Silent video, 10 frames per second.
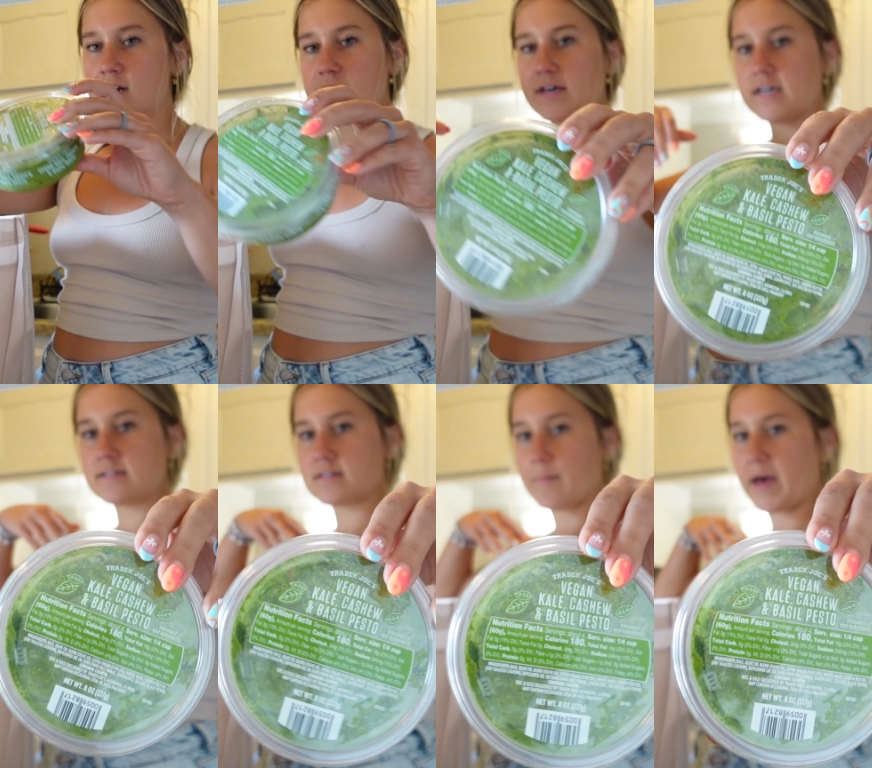
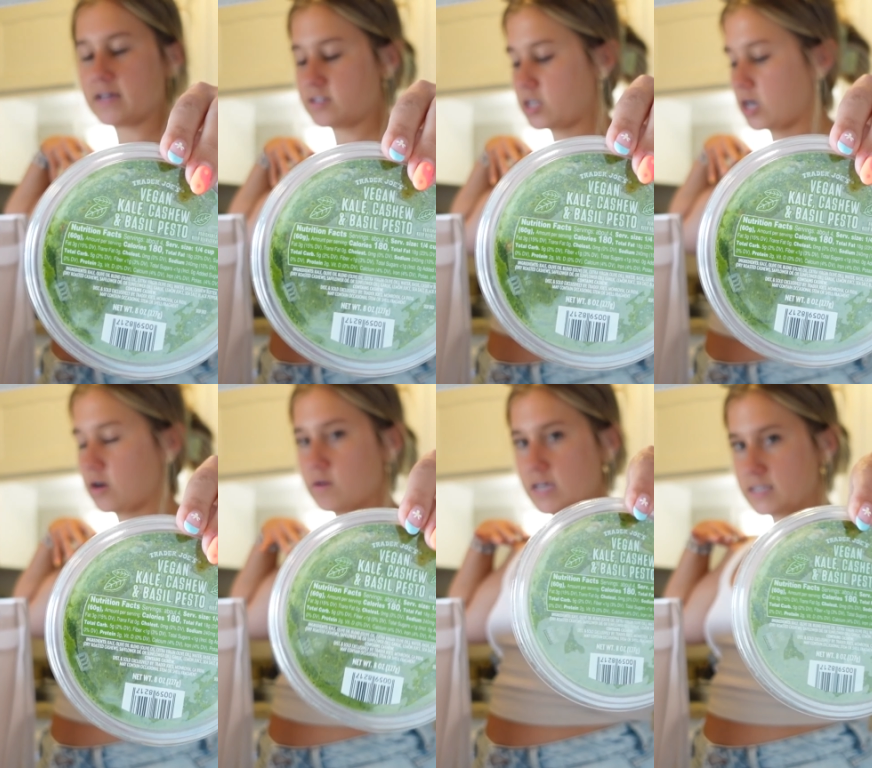This
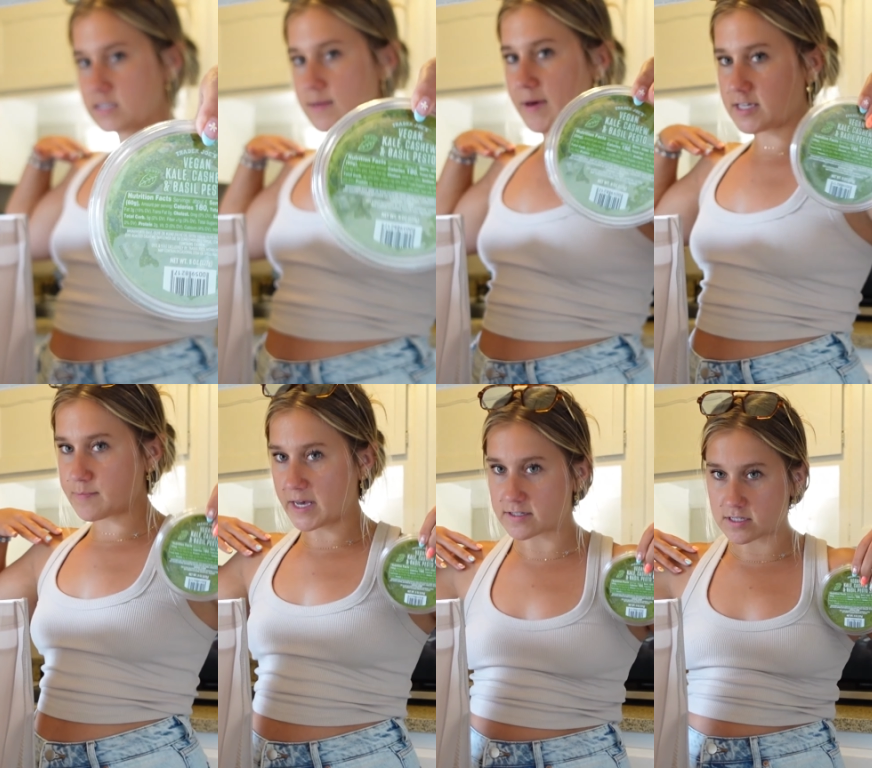pesto is the
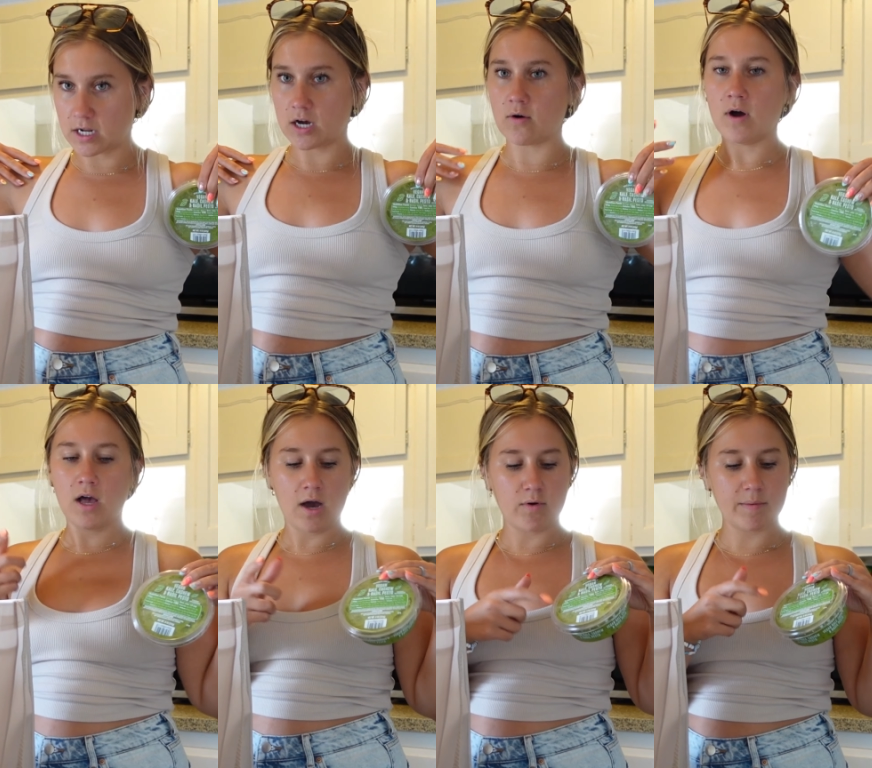best pesto.
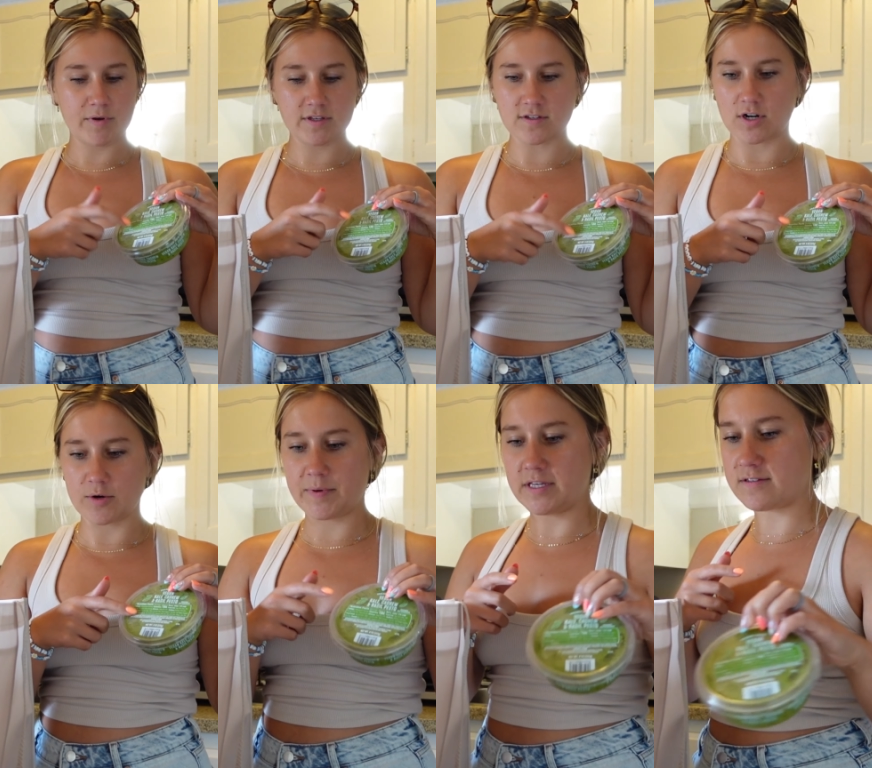I want to put this on our
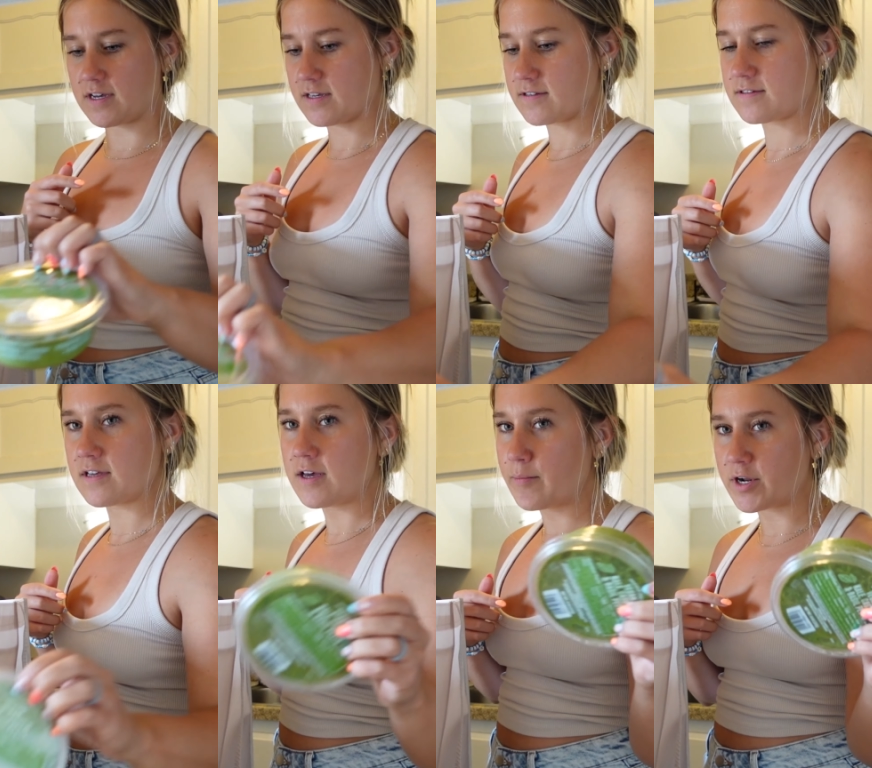
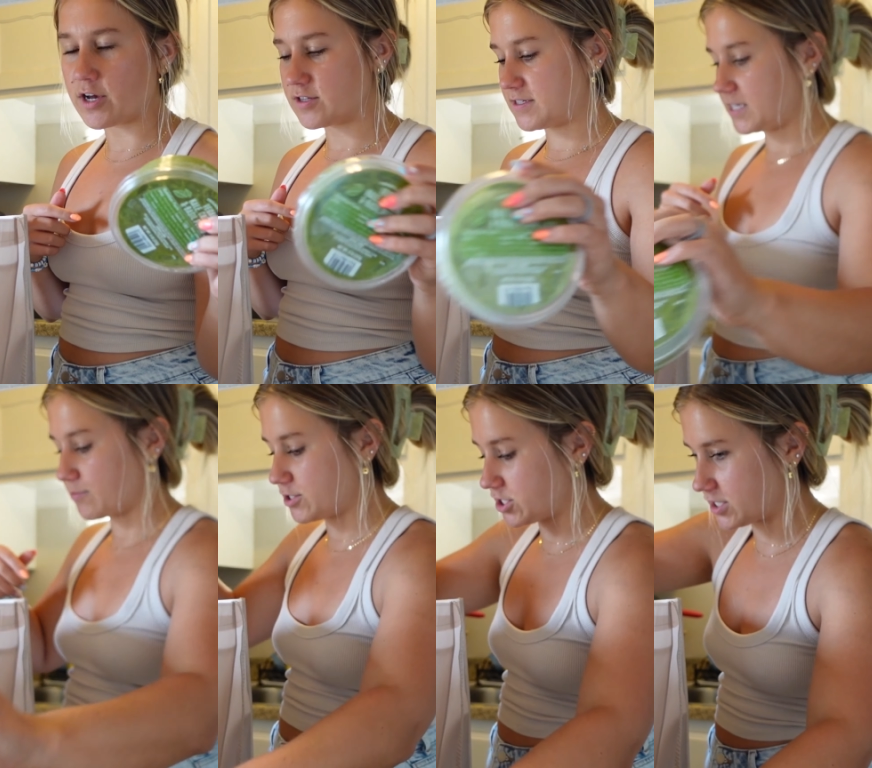pizzas, put it on
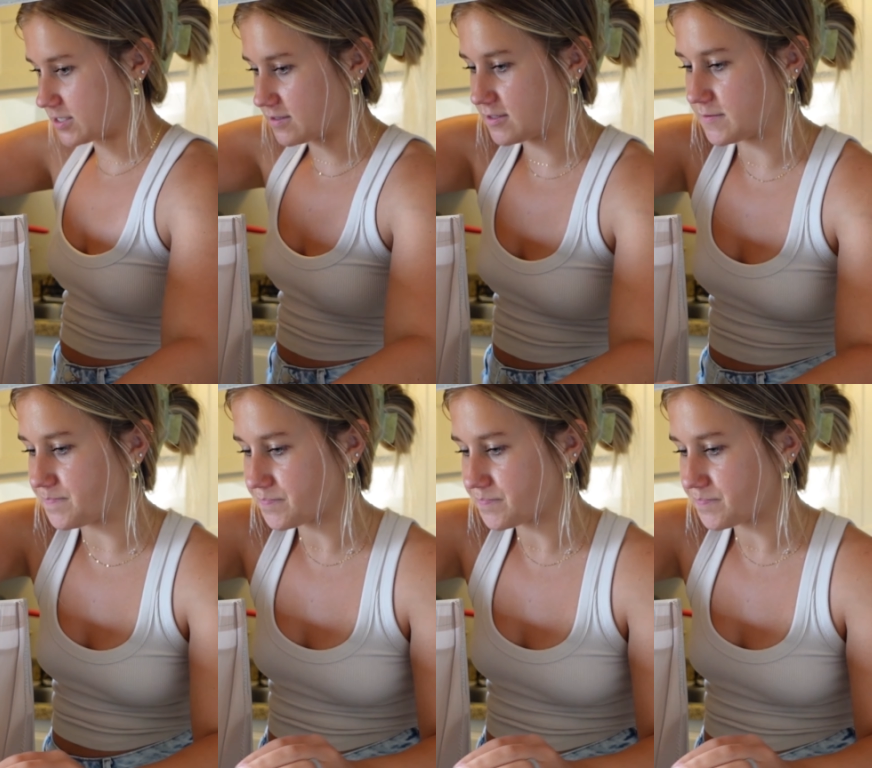sandwiches.